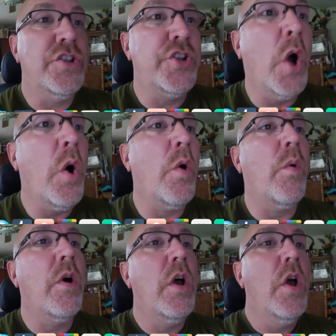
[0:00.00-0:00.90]

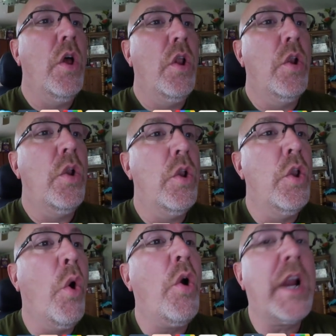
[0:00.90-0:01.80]
Joe,
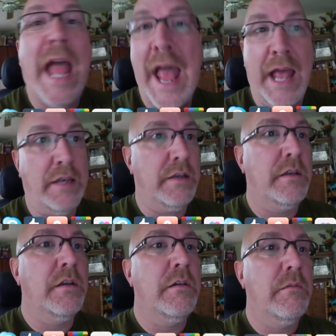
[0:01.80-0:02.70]
Lorcan,
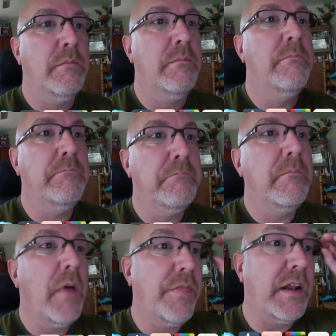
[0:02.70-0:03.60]

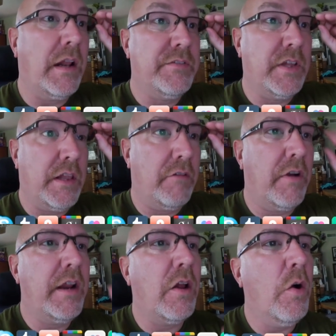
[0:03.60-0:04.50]
I think I said that right, I